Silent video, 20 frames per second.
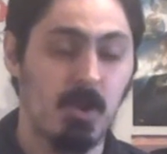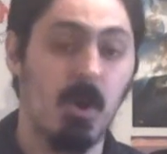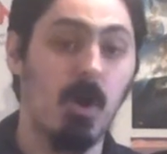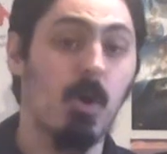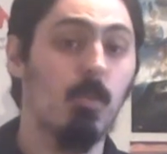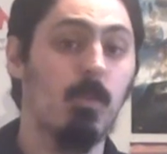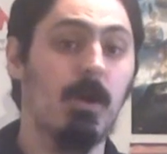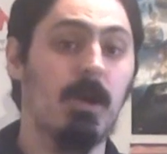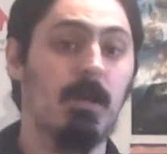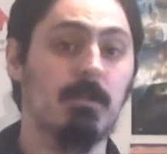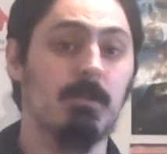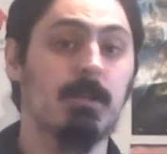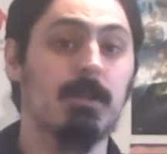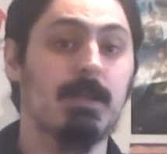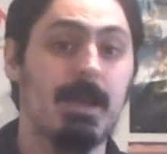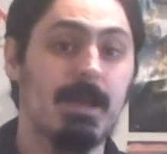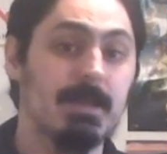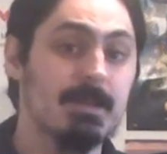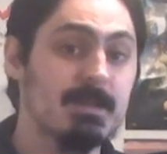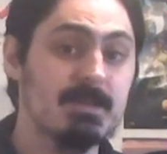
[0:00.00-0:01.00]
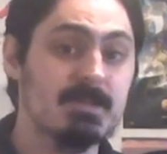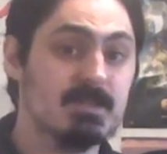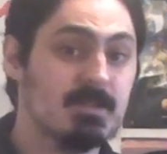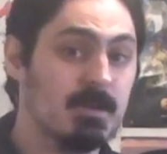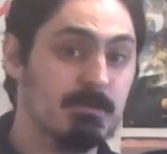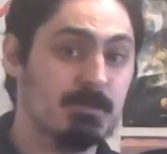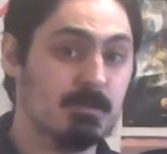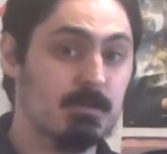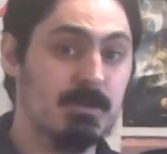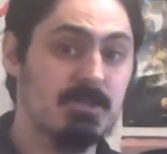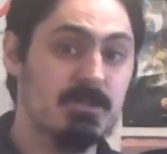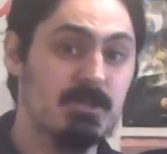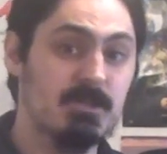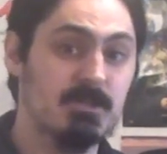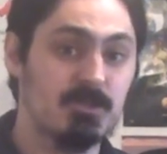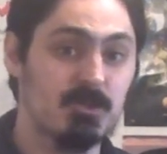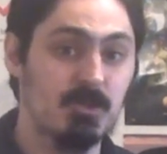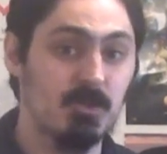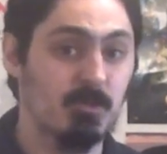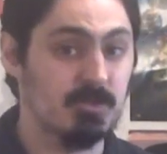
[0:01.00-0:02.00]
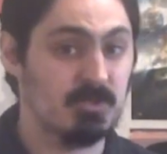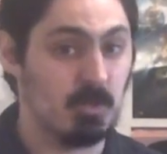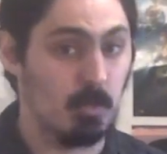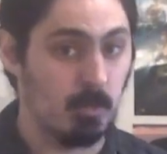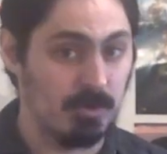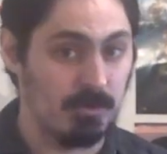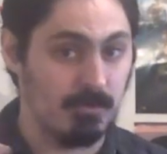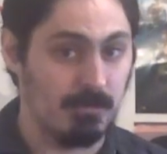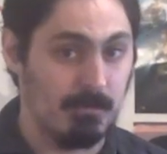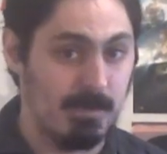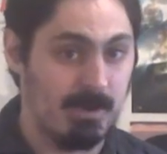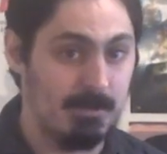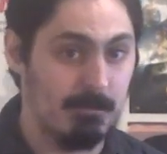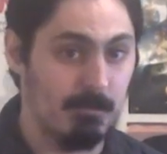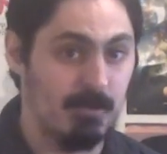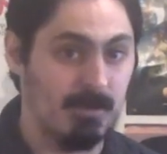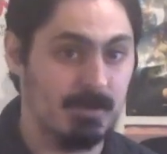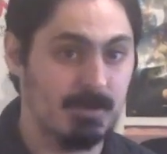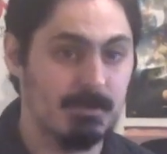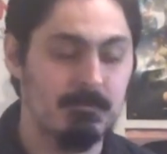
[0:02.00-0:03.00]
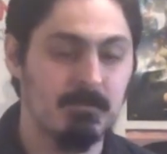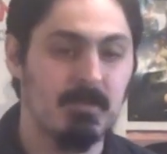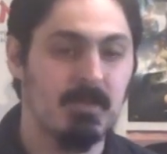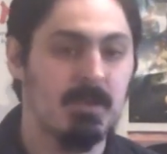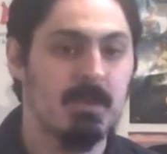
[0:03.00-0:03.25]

Oh well, at least Subspecies 2 was a winner in my book.